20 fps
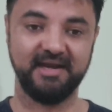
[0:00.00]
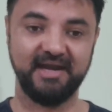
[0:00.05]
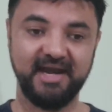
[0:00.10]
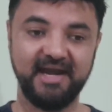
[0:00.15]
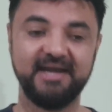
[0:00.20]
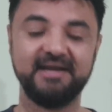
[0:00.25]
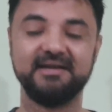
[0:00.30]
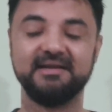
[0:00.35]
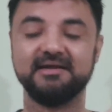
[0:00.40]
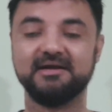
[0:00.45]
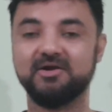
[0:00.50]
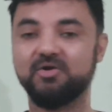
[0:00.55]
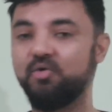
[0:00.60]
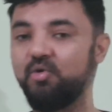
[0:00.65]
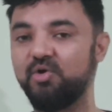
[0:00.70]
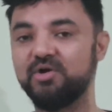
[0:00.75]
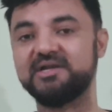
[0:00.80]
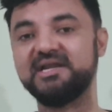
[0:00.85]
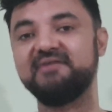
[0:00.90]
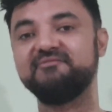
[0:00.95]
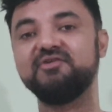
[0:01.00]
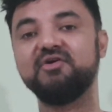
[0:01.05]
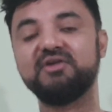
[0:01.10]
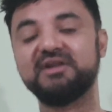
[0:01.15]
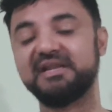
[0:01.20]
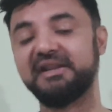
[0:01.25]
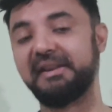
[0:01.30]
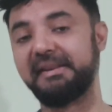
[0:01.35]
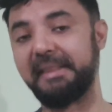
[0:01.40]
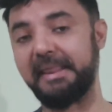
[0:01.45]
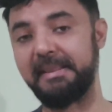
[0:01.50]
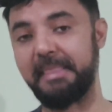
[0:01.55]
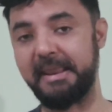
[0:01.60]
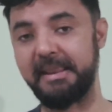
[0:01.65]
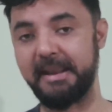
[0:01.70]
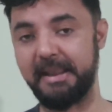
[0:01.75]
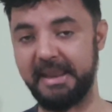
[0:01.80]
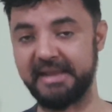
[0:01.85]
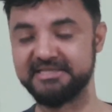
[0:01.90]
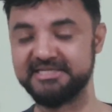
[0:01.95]
And court have now
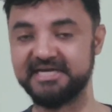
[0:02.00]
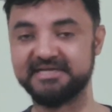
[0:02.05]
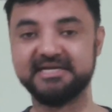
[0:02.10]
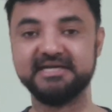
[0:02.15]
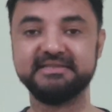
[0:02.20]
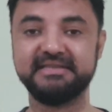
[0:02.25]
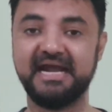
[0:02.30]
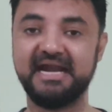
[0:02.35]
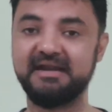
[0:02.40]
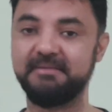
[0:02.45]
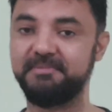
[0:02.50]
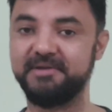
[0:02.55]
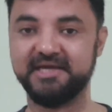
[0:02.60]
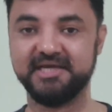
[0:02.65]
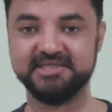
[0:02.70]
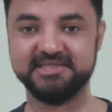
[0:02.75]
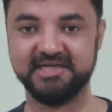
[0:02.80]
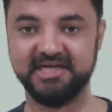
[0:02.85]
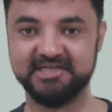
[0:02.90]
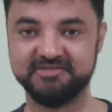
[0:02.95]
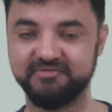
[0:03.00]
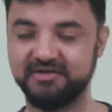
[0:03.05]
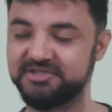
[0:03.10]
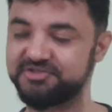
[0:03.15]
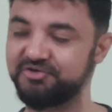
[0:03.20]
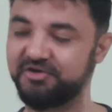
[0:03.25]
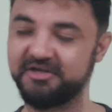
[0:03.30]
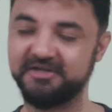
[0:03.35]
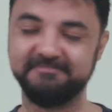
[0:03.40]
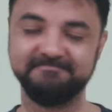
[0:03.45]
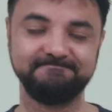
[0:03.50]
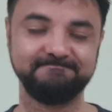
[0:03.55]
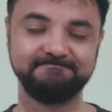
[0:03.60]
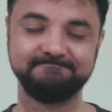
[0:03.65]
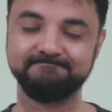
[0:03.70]
rejected that application as well, sorry.